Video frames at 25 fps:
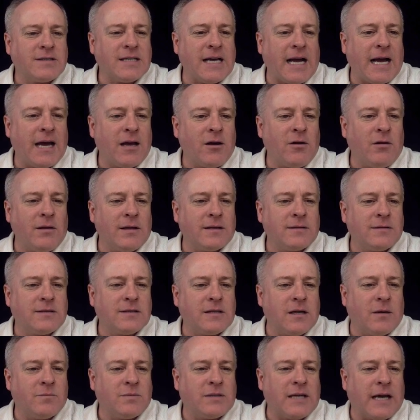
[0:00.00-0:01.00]
title and
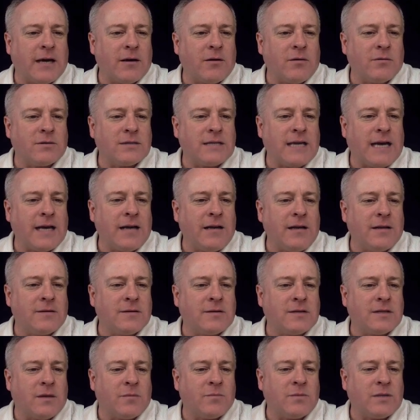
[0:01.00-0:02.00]
subtitle, title
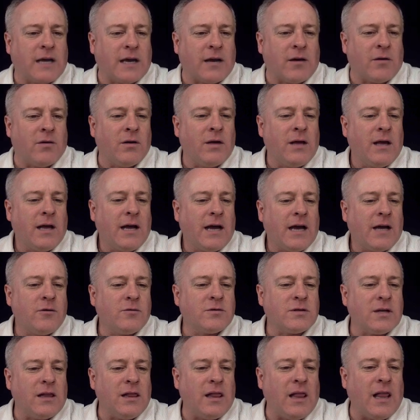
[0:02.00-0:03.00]
and subtitle. I
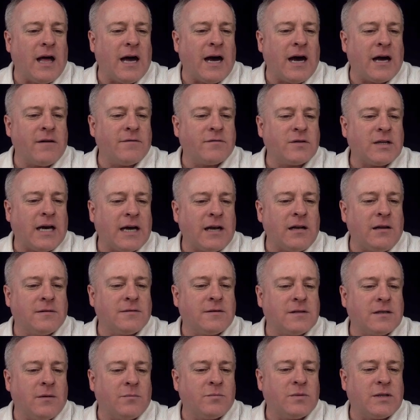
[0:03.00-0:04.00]
use a lot of title
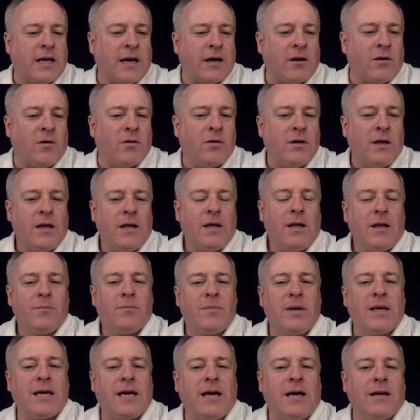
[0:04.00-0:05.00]
and subtitle
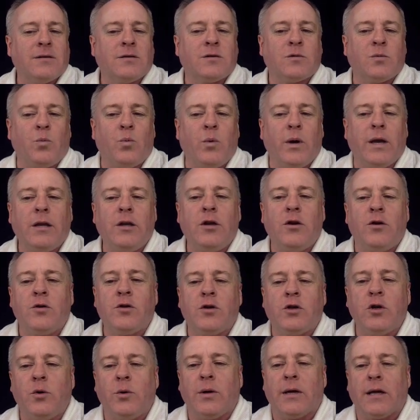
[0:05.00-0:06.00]
because when you're
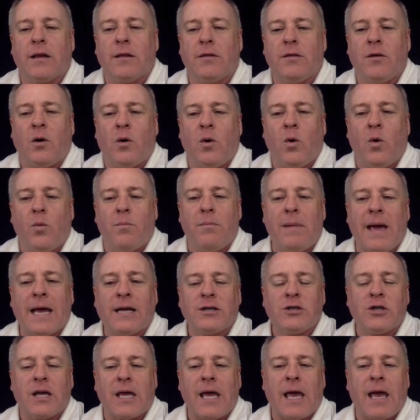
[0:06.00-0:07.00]
doing the whole
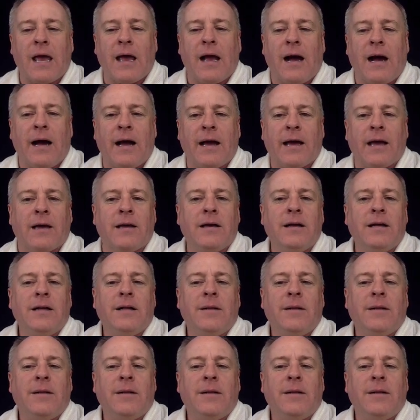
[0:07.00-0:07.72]
magic AI,